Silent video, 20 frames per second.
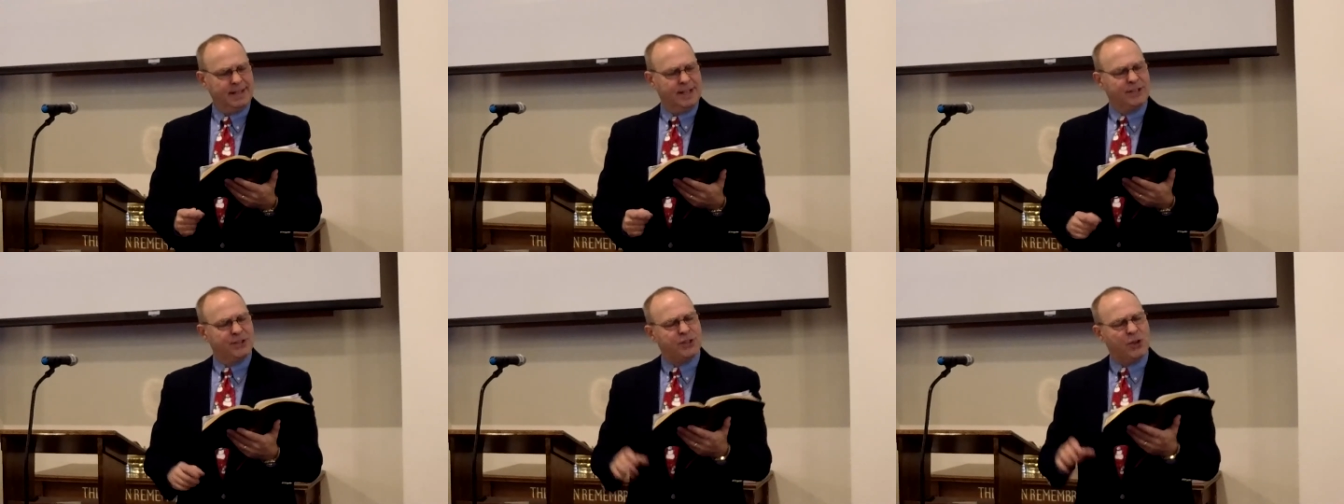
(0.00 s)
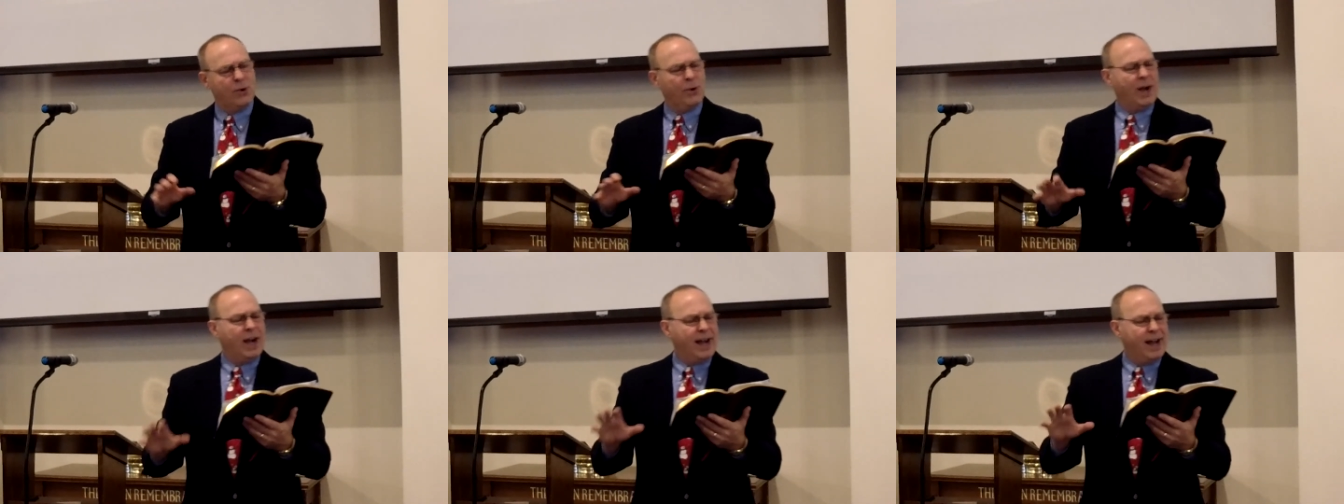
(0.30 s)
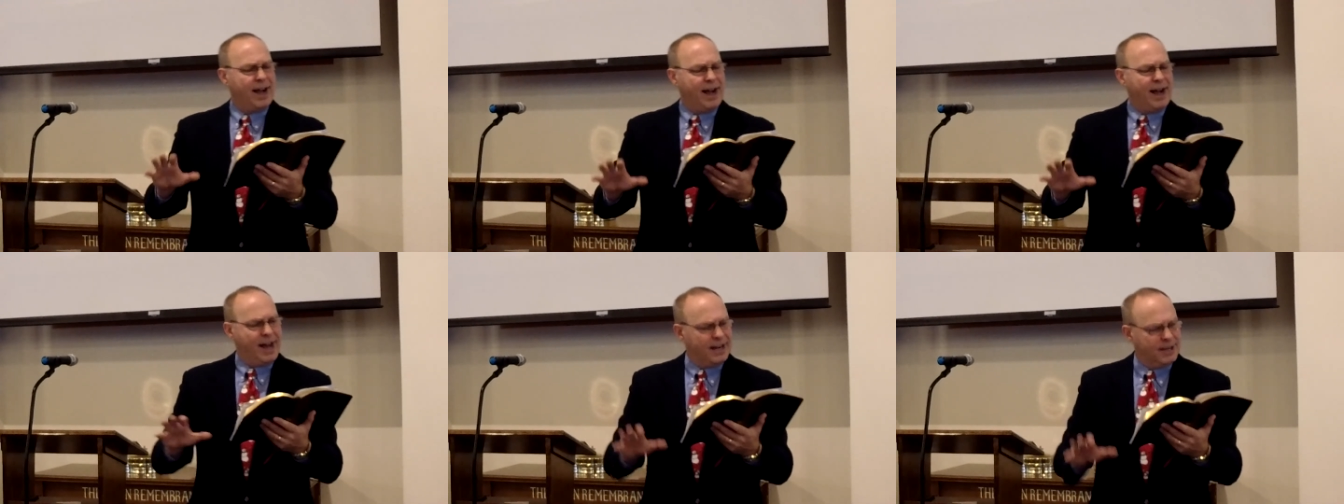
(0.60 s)
So
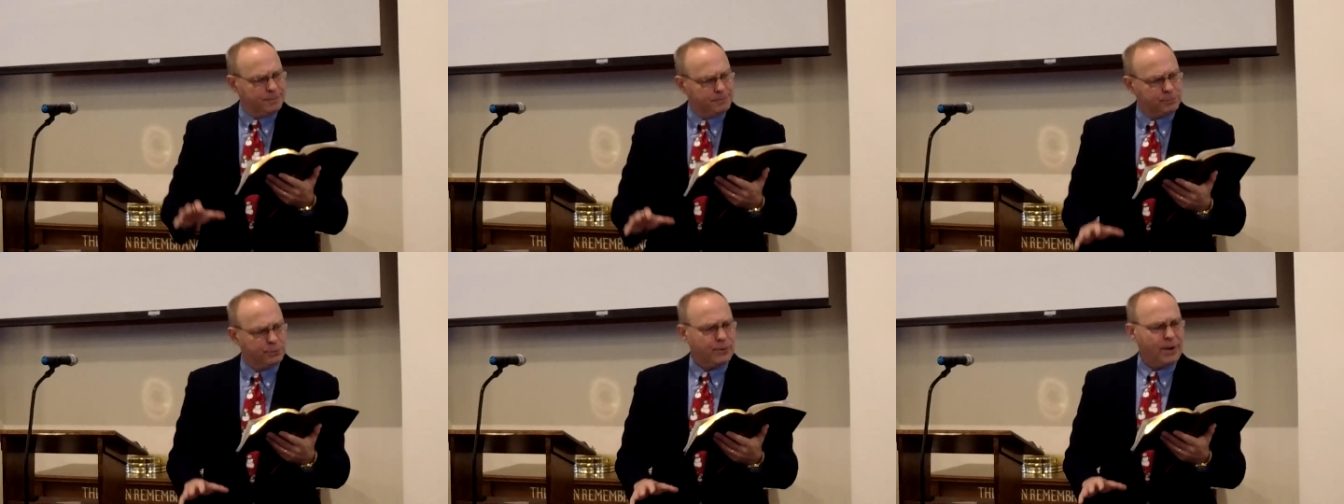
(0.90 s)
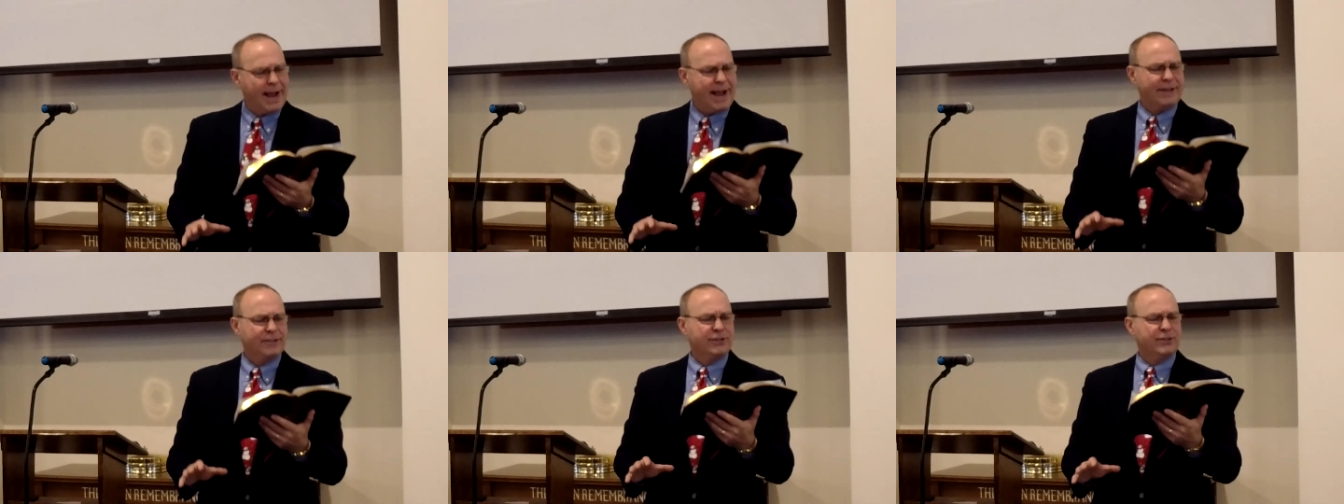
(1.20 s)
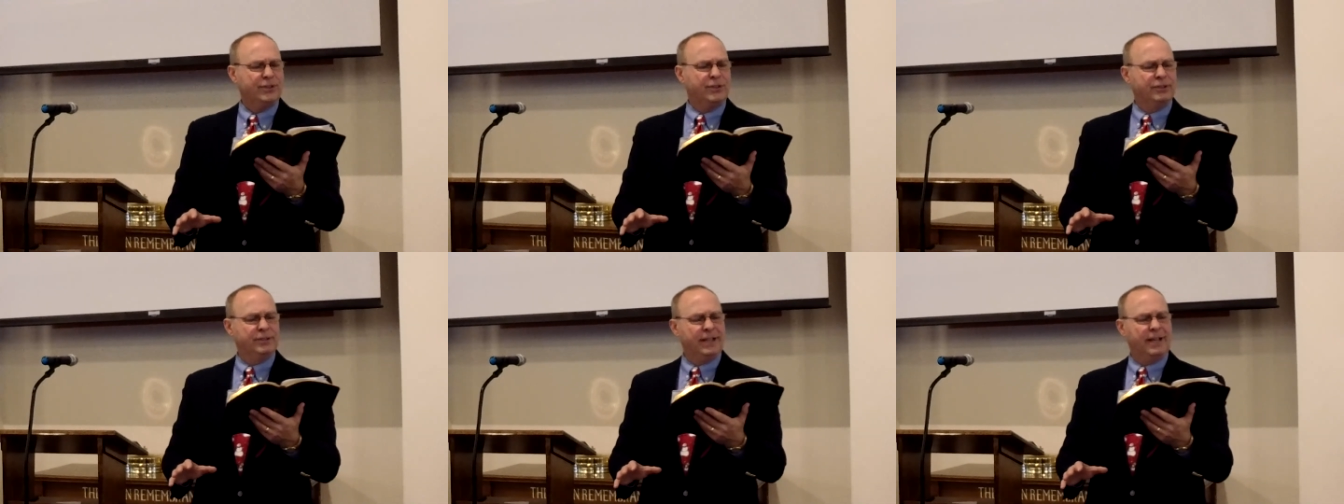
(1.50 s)
on a
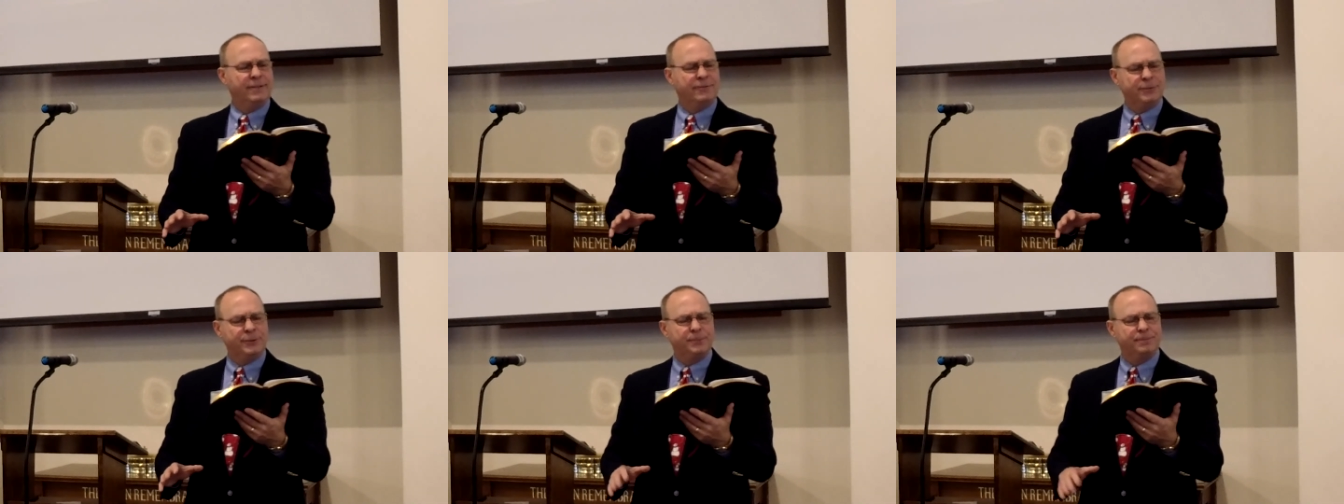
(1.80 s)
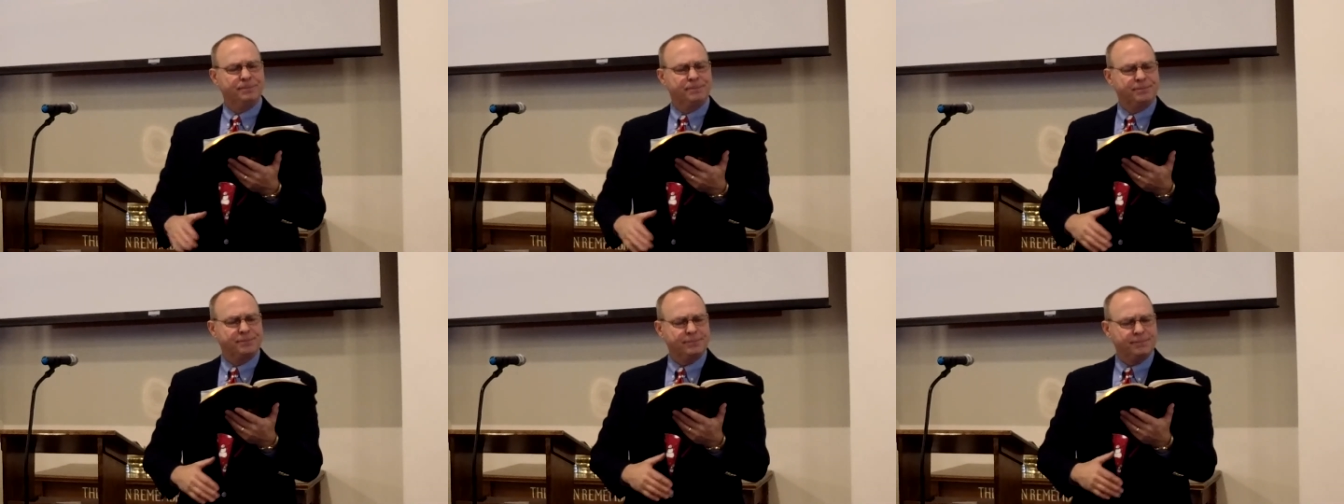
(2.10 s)
practical level,